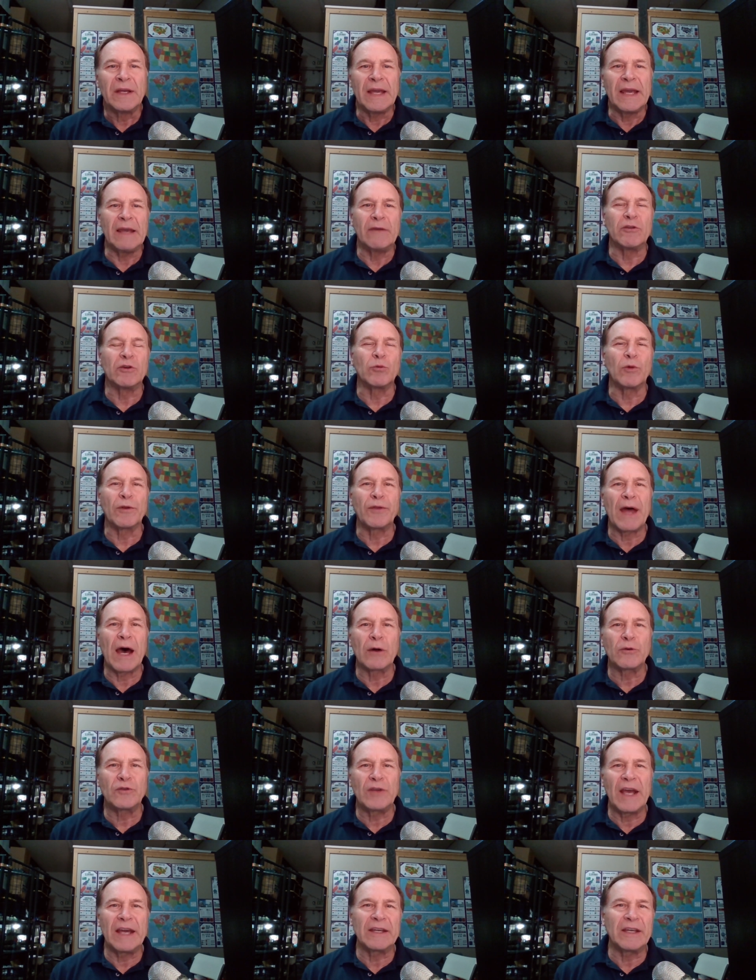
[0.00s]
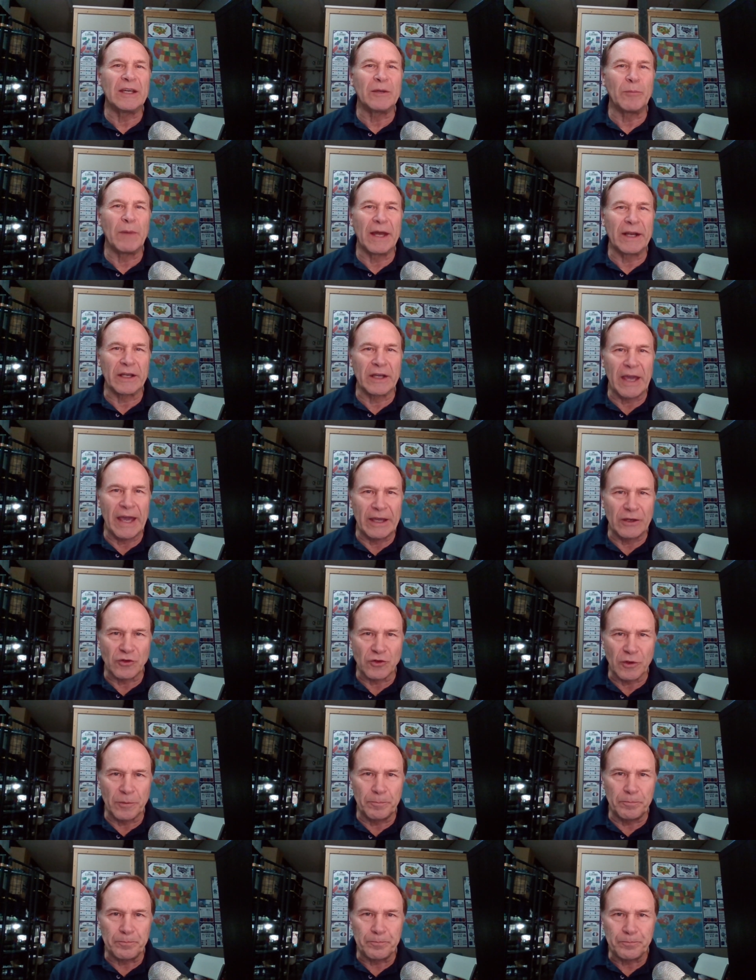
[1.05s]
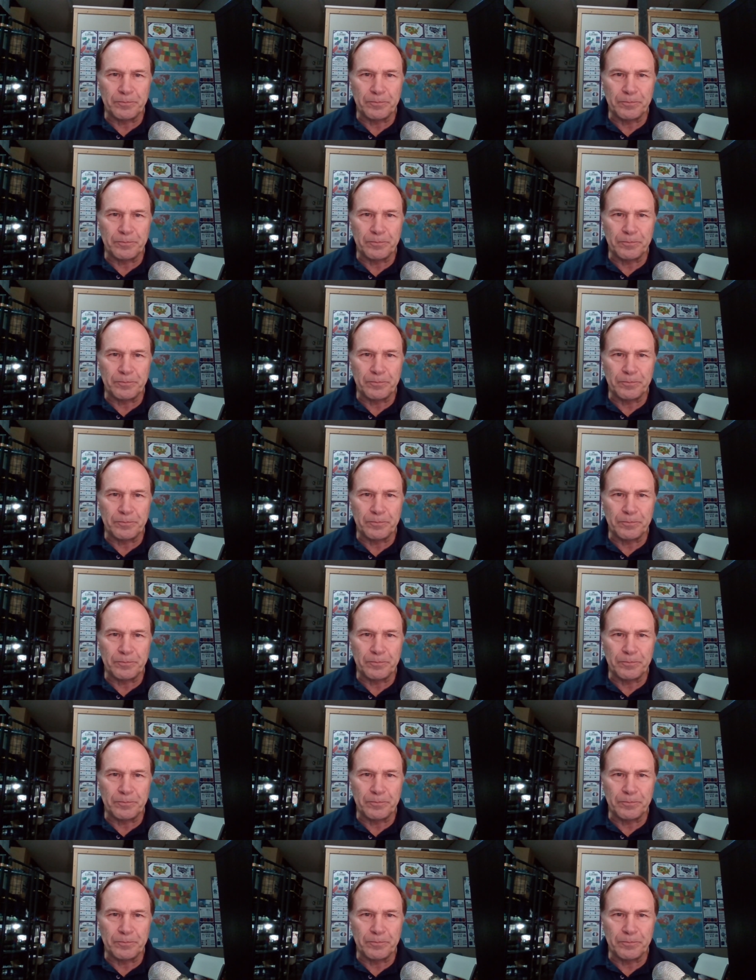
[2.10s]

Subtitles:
even without taking medication.